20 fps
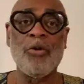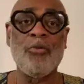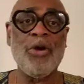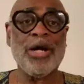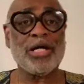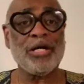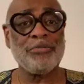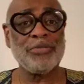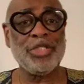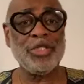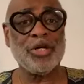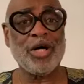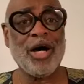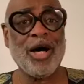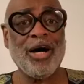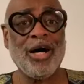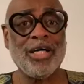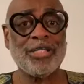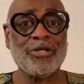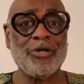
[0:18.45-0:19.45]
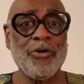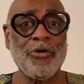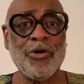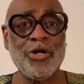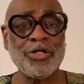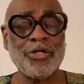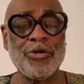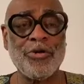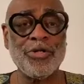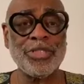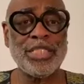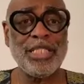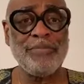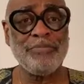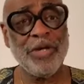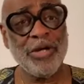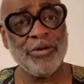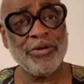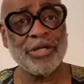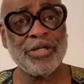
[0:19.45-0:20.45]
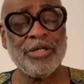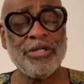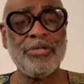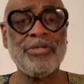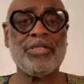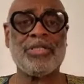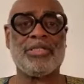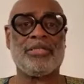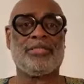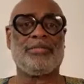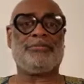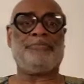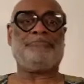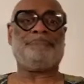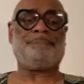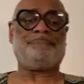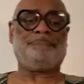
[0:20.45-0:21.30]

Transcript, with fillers: Welcome to Hardcore Course in Miracles.